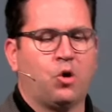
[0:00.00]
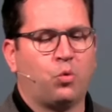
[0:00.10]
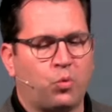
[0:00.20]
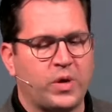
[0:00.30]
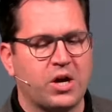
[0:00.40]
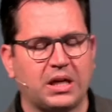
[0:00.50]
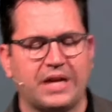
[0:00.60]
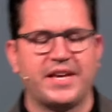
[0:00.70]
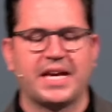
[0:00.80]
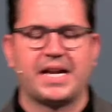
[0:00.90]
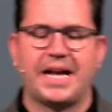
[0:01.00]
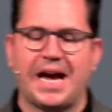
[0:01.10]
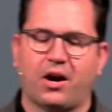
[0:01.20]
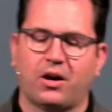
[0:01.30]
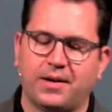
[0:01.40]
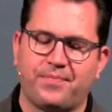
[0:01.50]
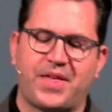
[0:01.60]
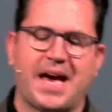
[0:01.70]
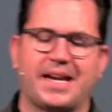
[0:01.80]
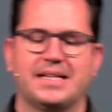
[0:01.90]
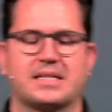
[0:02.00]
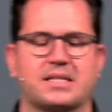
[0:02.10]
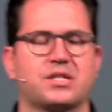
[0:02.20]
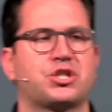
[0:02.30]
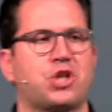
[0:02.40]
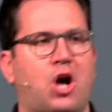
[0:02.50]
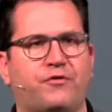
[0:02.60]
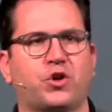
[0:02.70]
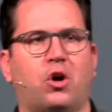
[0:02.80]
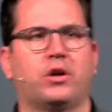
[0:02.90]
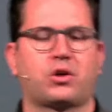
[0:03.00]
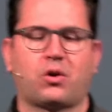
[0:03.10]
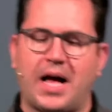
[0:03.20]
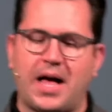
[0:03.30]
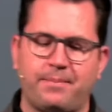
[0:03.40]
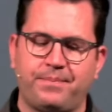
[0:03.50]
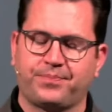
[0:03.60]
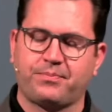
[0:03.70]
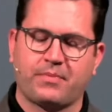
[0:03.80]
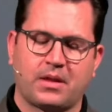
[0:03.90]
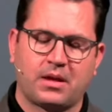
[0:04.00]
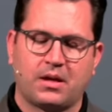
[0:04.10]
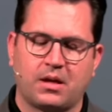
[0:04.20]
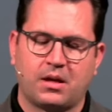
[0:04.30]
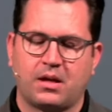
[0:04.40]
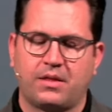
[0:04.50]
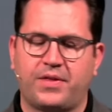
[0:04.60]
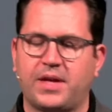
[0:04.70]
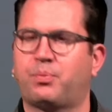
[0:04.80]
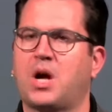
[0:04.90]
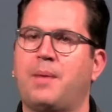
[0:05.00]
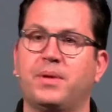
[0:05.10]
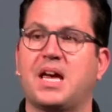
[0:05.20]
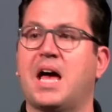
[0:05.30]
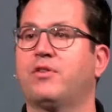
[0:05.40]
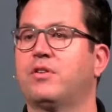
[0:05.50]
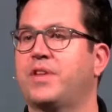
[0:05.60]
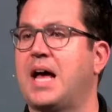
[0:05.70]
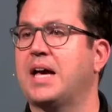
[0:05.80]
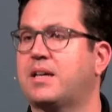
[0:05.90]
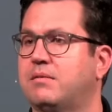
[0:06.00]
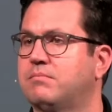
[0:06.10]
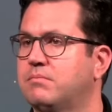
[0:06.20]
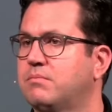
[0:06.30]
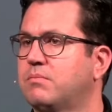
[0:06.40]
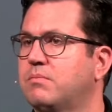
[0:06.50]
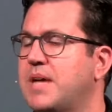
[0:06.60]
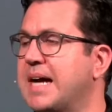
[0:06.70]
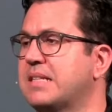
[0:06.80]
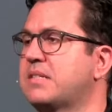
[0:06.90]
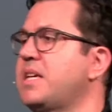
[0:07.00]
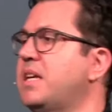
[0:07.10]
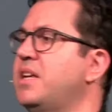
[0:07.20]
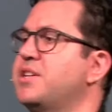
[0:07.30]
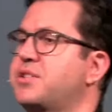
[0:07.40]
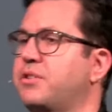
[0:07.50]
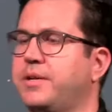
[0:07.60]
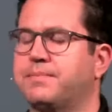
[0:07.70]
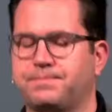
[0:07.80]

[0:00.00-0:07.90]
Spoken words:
We are living in an era that is softer on crime than probably ever that I can see in history.